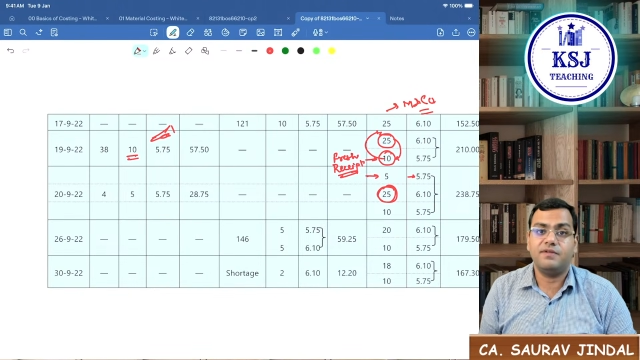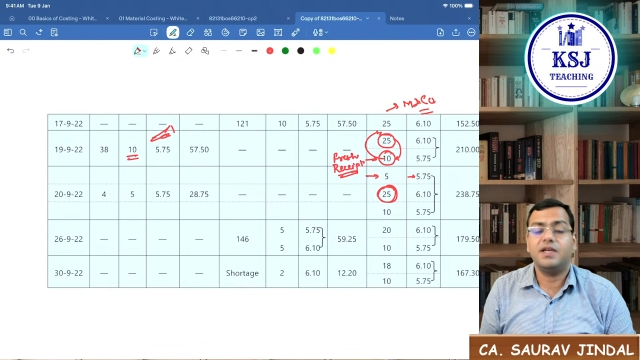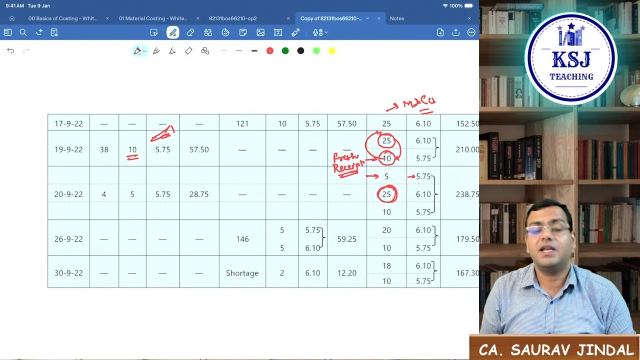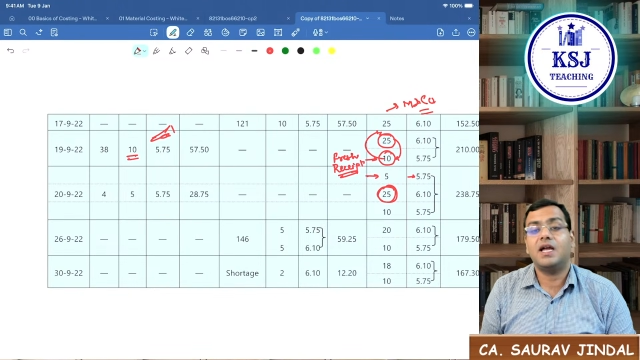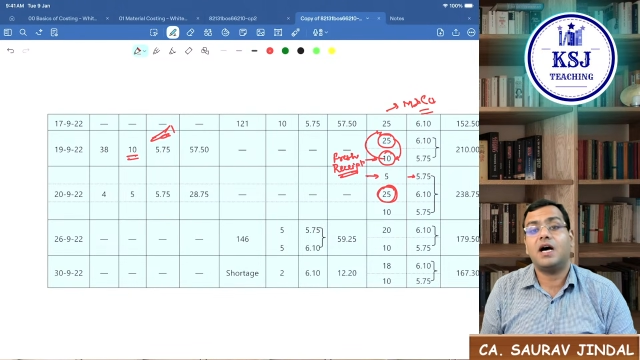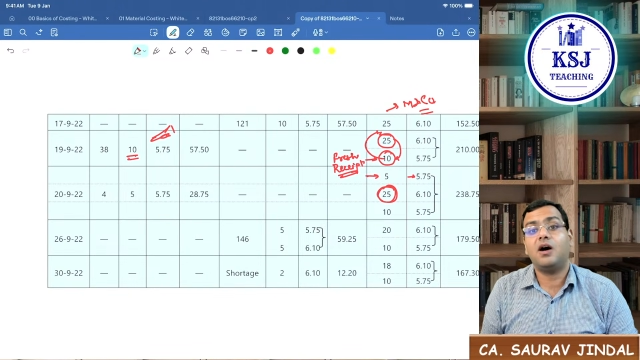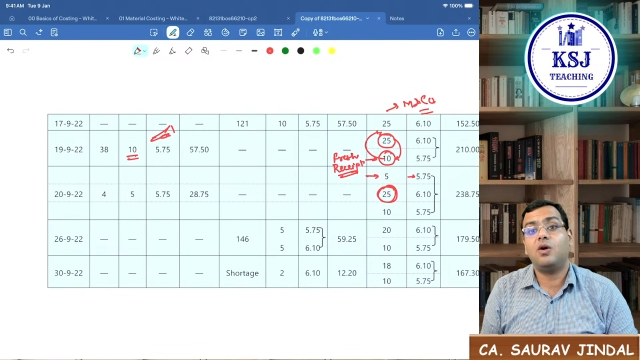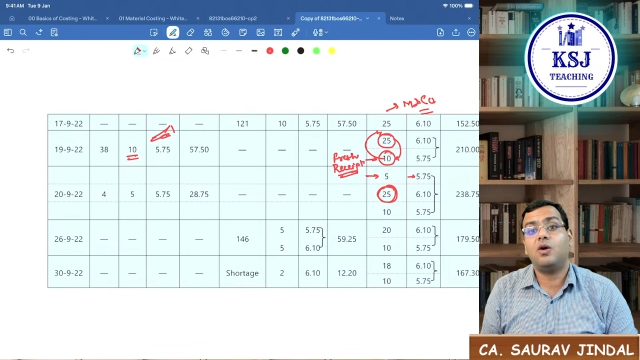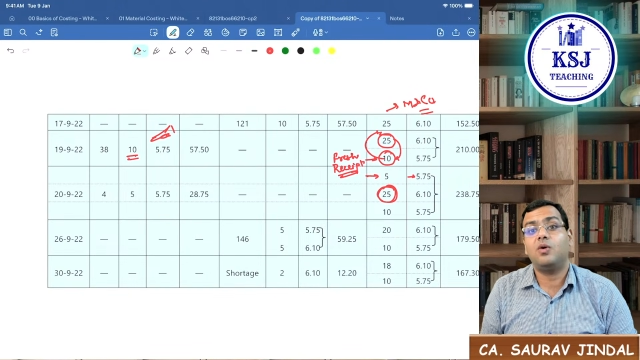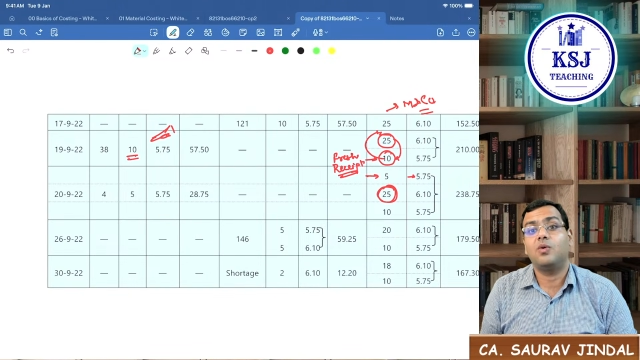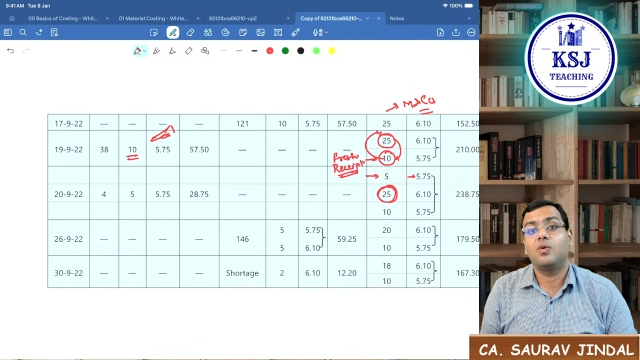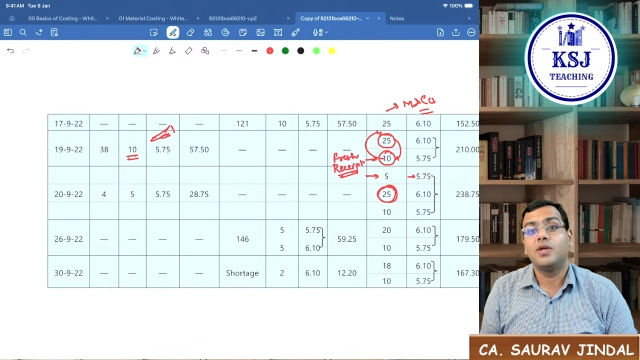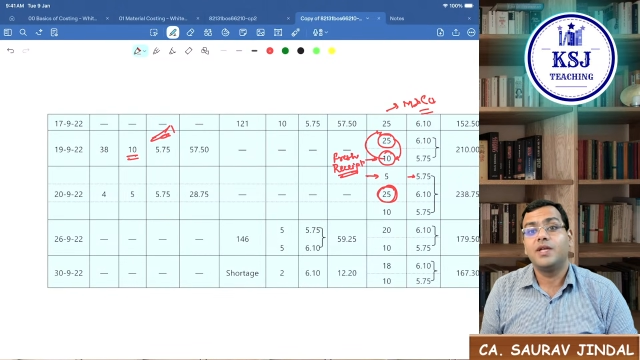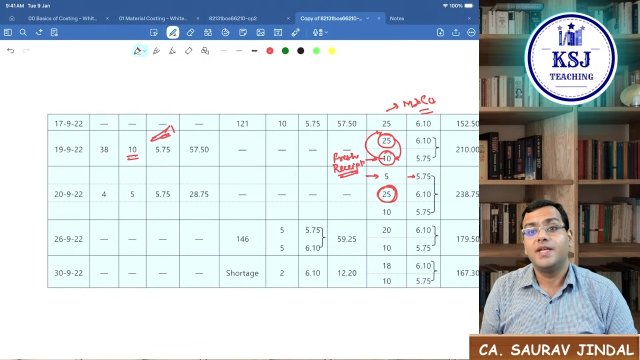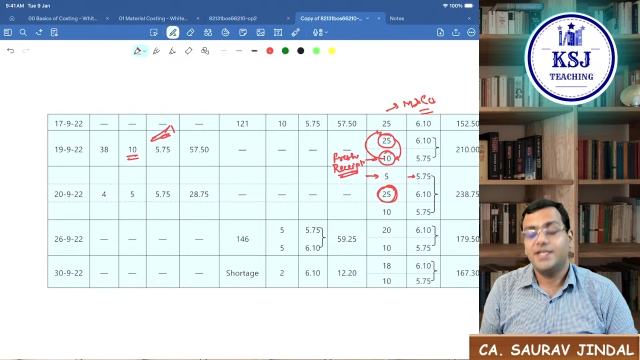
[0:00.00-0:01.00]
Now,
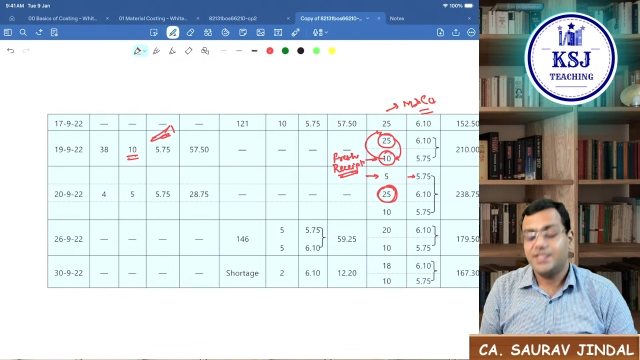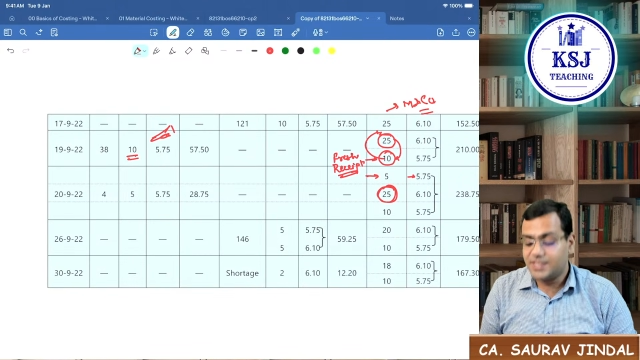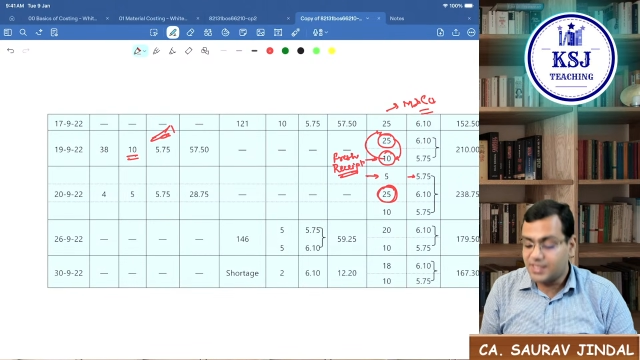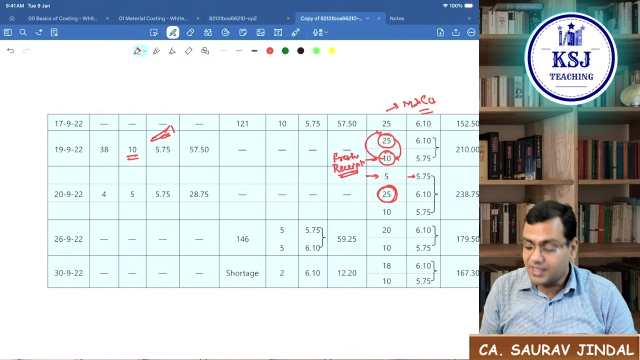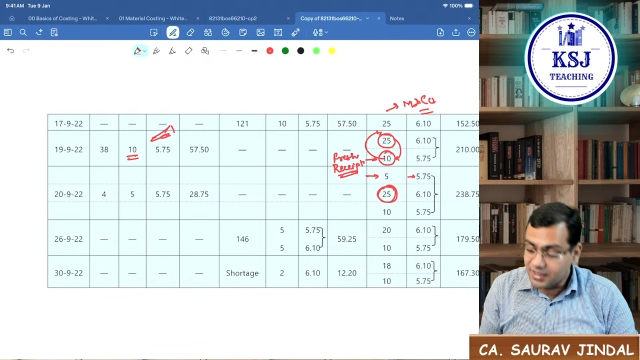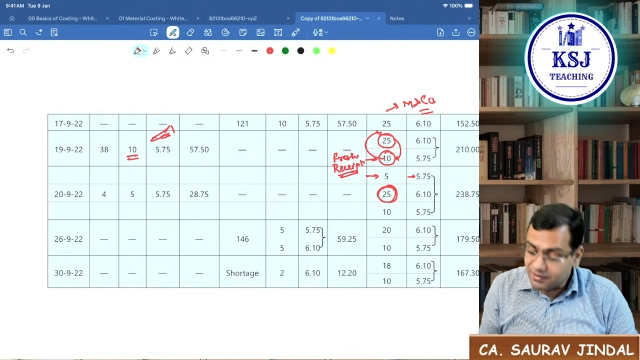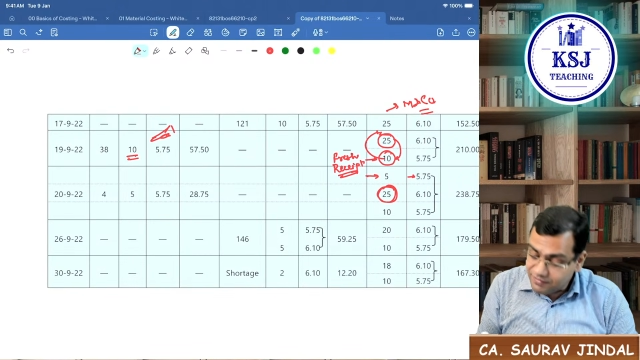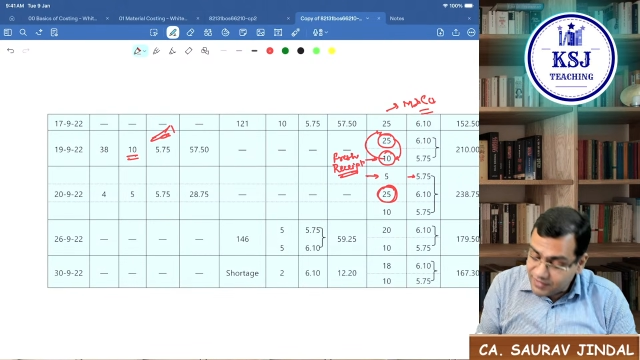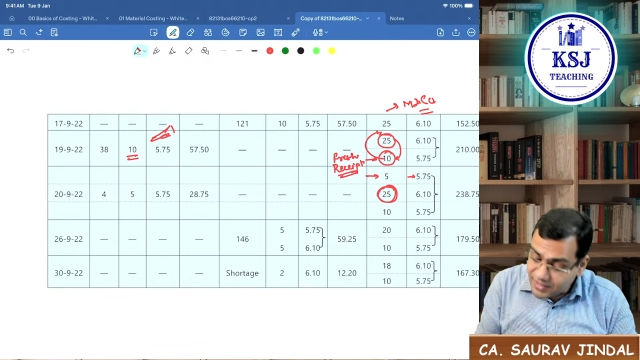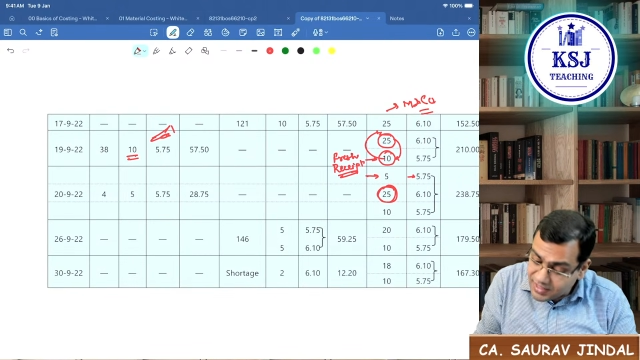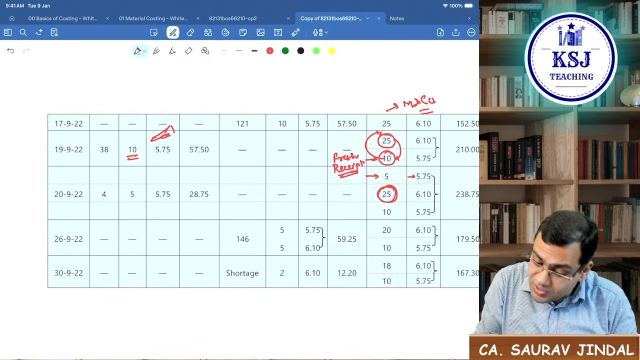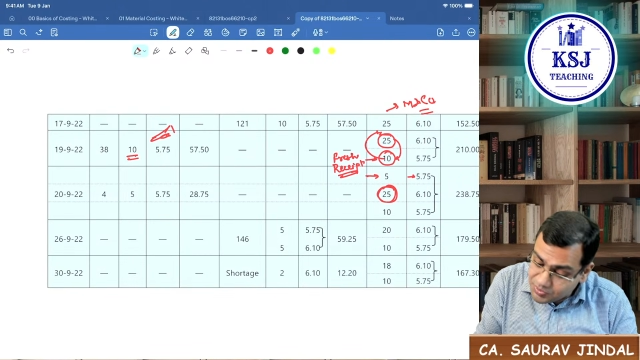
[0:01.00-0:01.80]
sir, will this